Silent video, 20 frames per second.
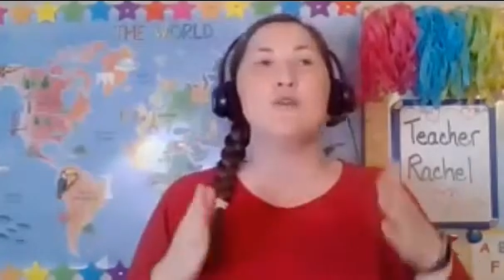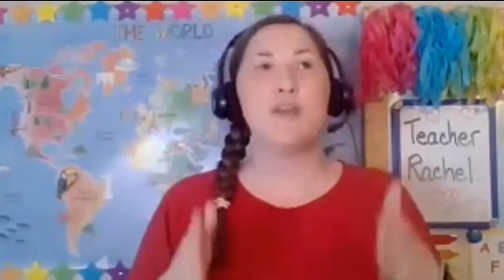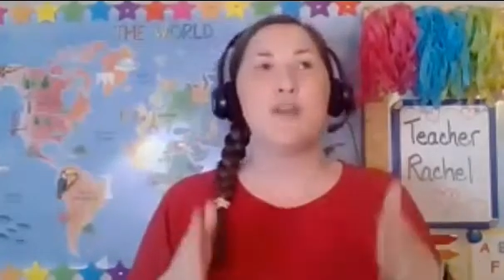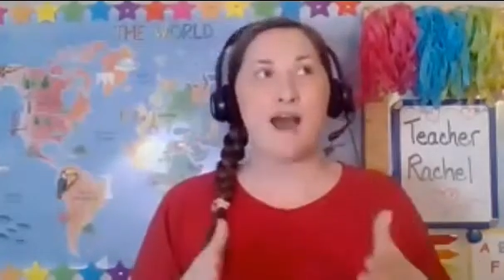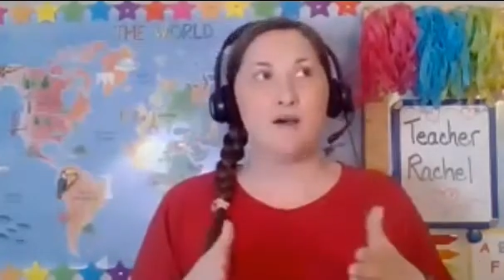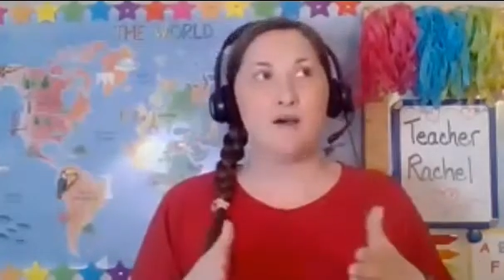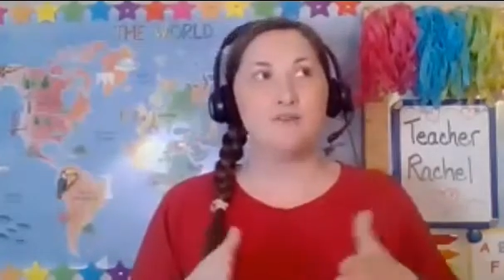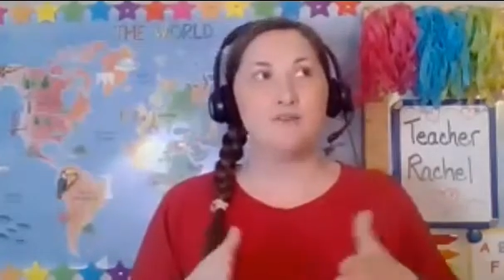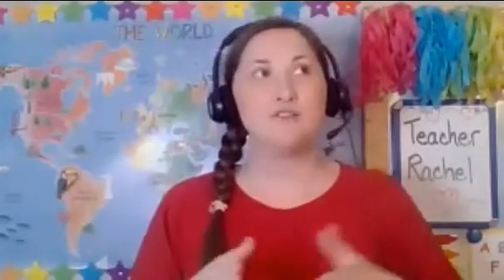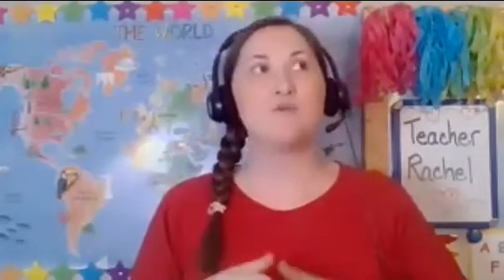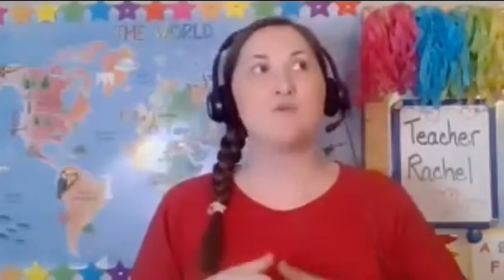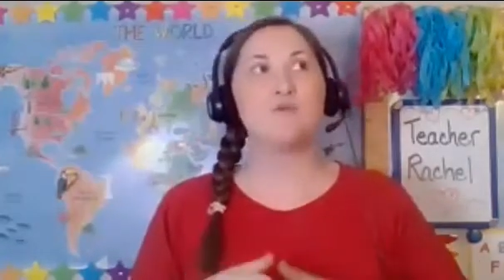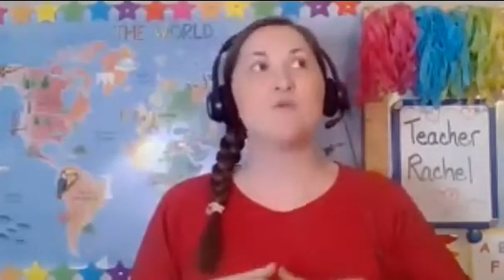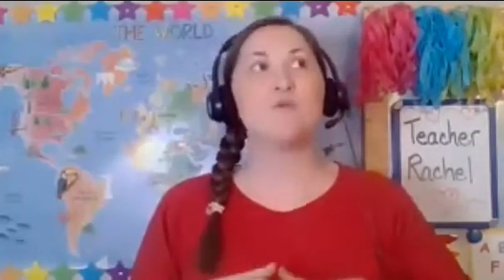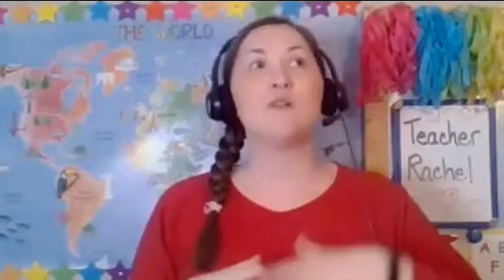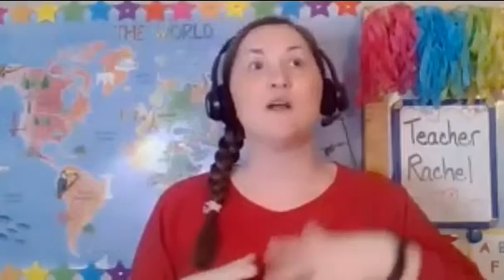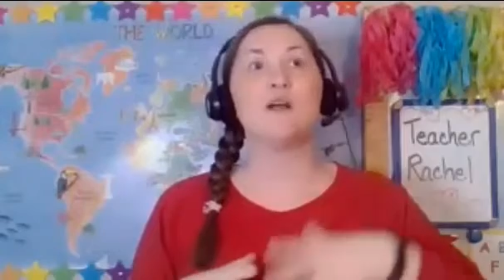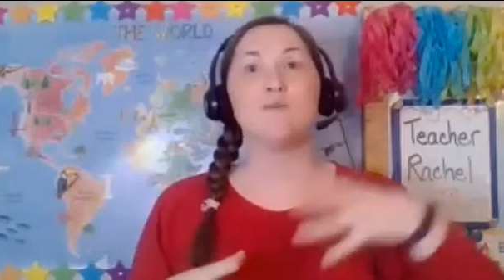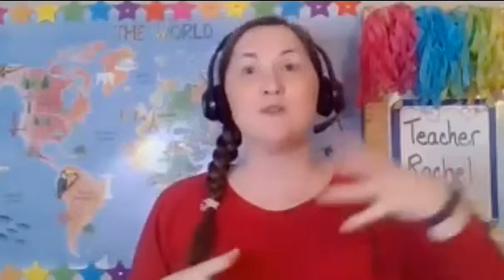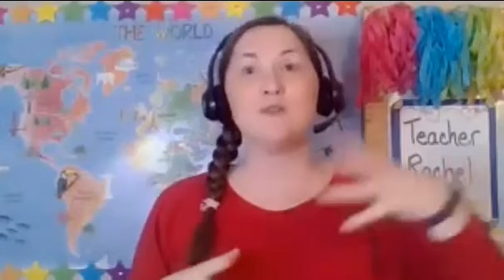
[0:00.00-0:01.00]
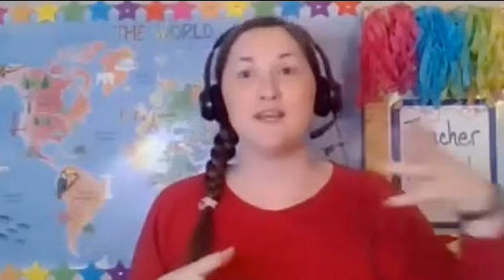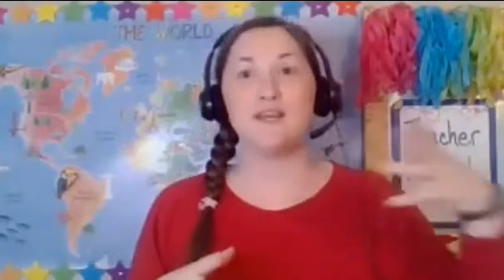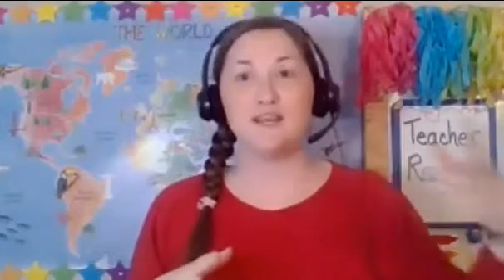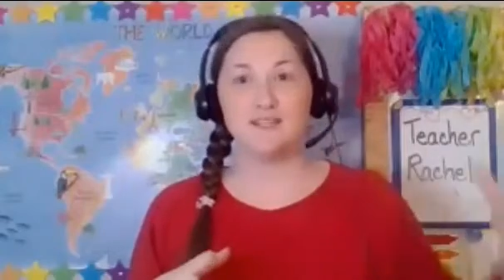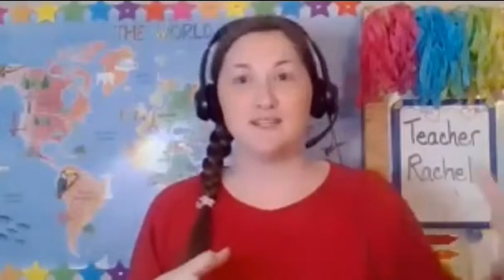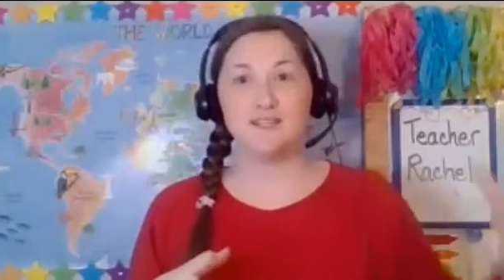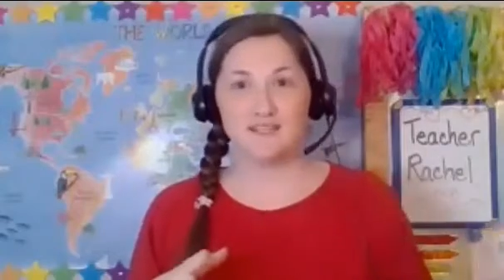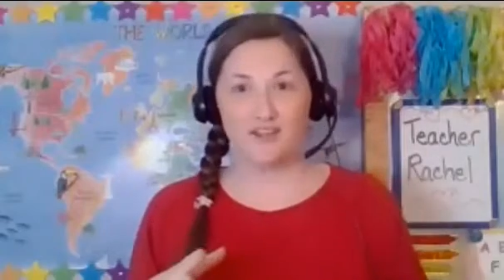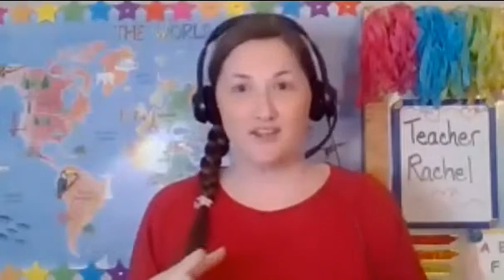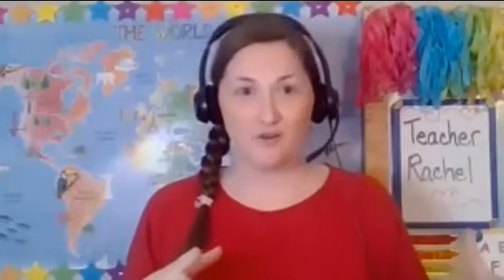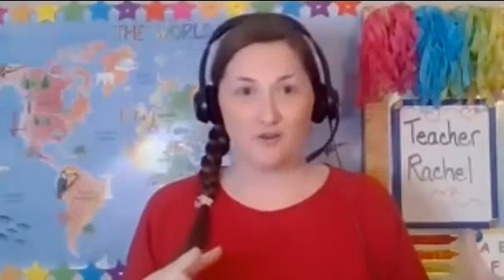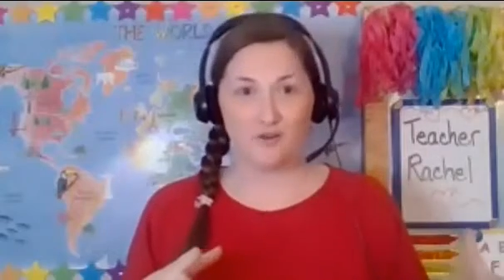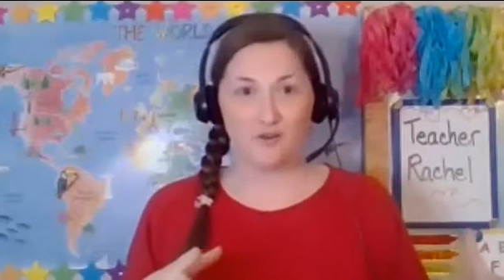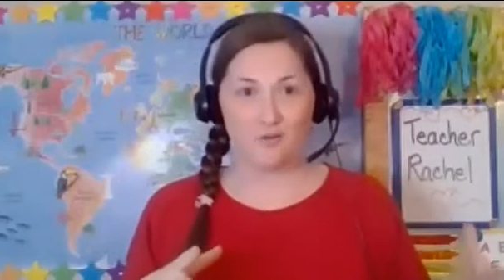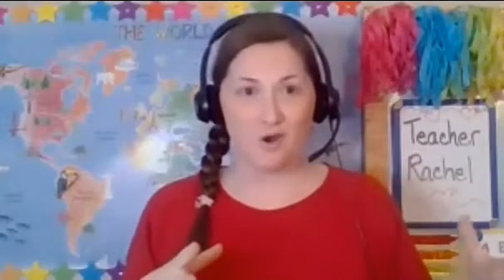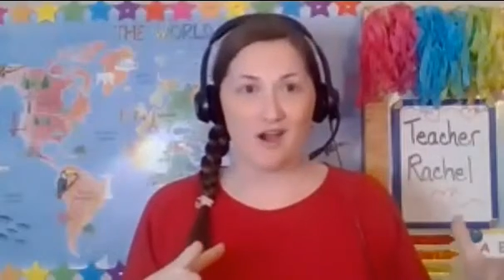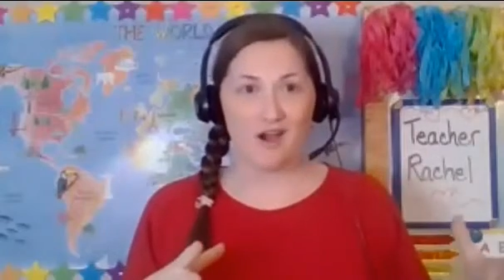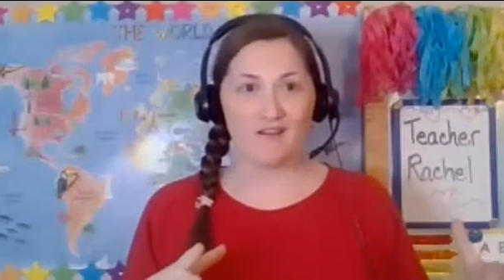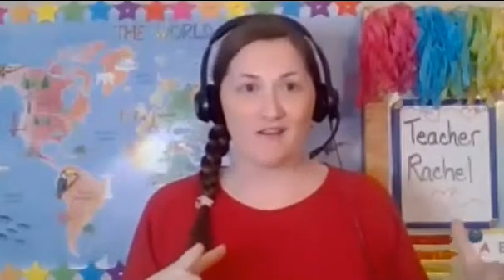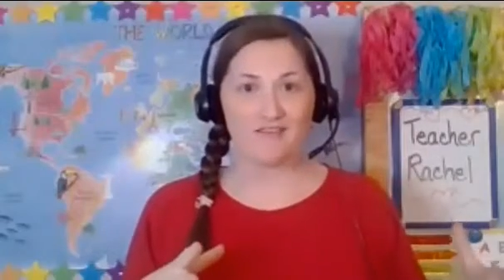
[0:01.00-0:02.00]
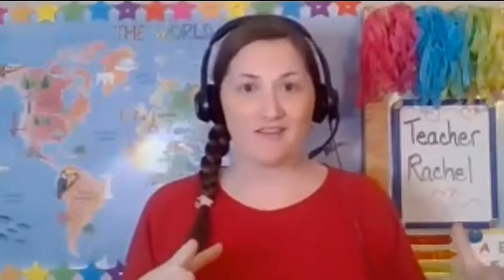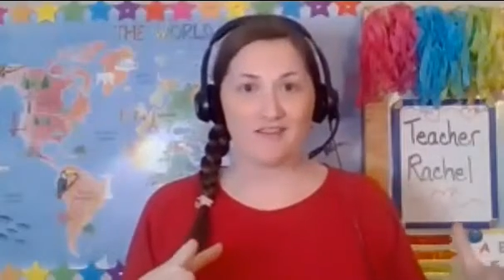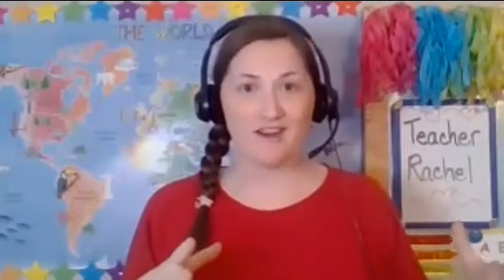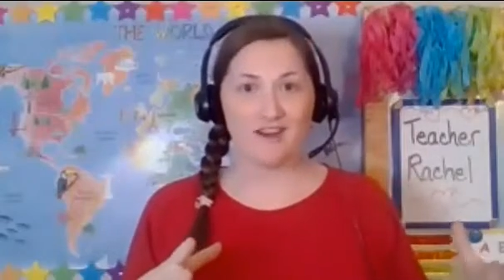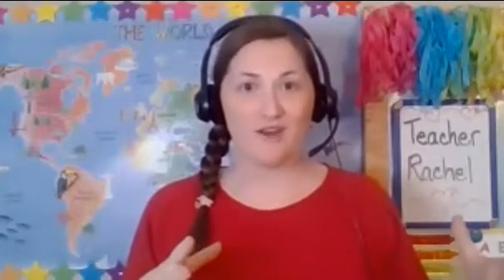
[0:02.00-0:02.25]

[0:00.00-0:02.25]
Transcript: With Outschool, I want to continue offering